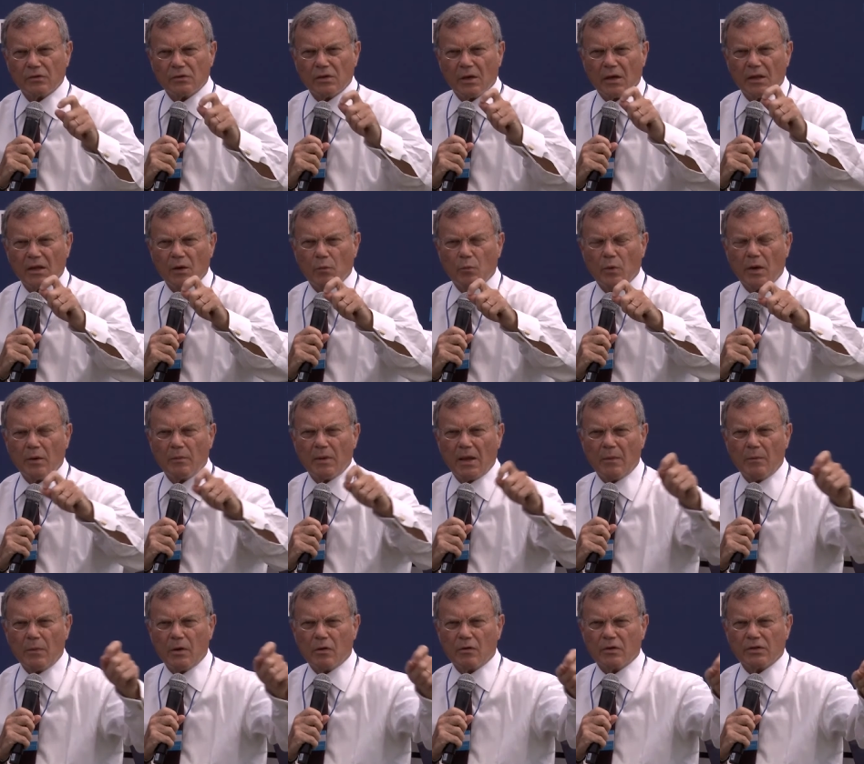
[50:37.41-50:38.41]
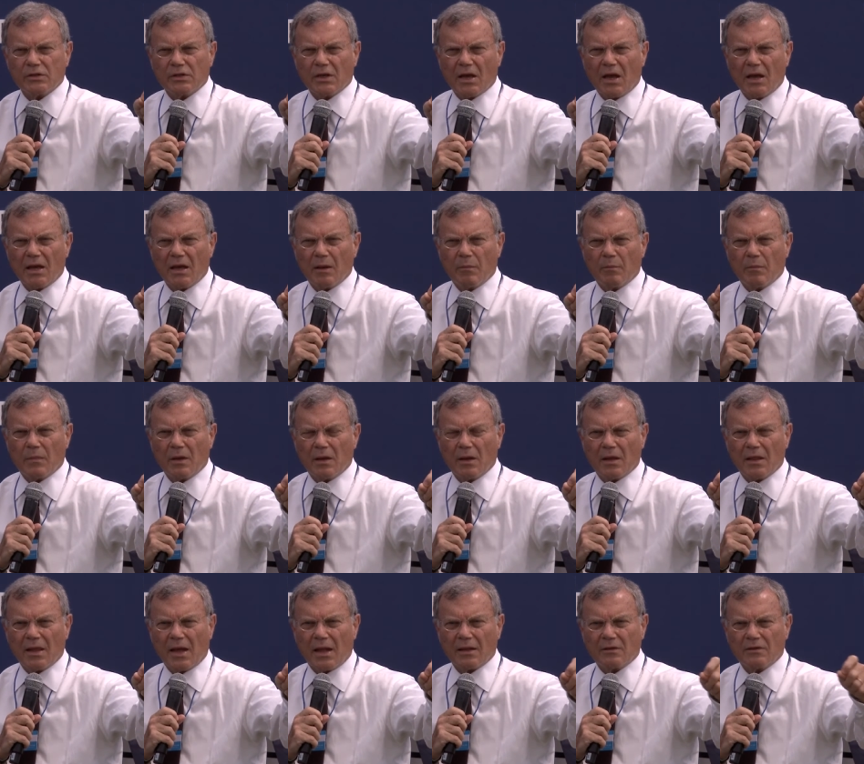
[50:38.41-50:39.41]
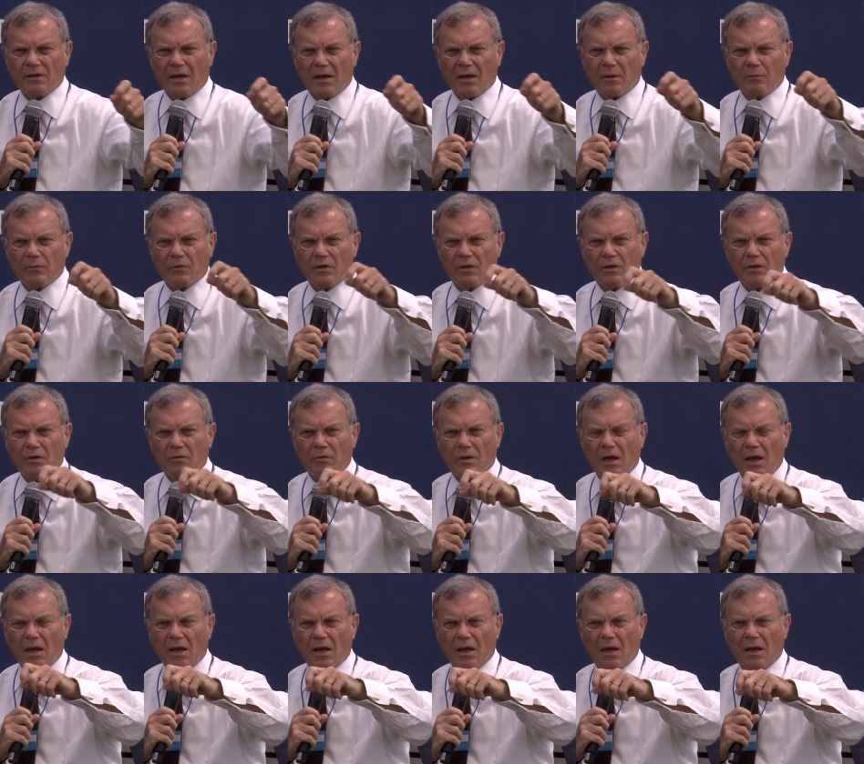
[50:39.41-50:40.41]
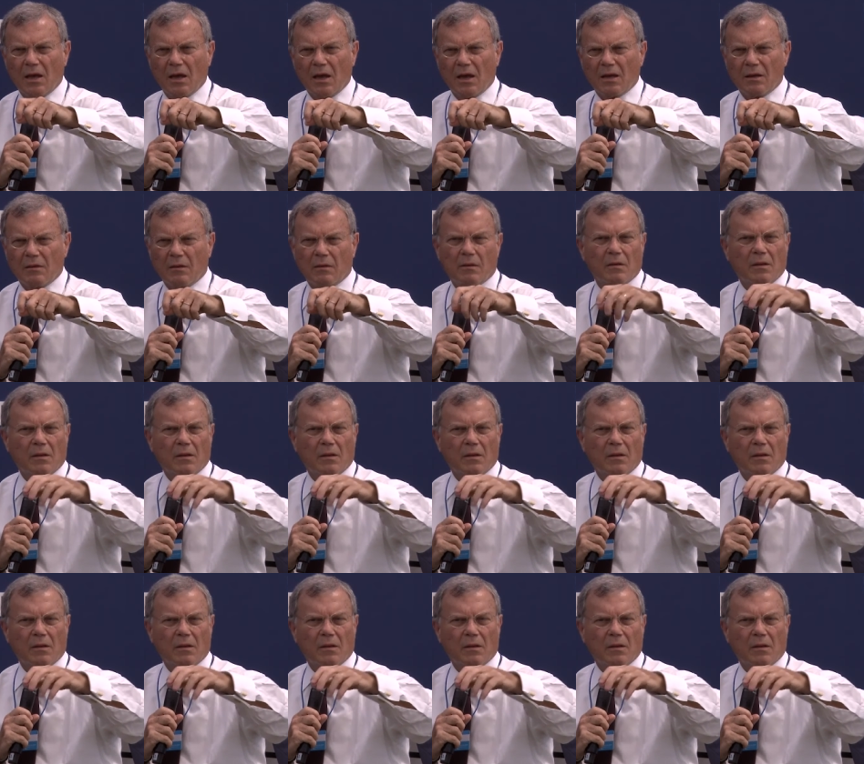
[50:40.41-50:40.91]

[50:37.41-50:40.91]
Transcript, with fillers: So I think when immigrants came at that time to the UK, and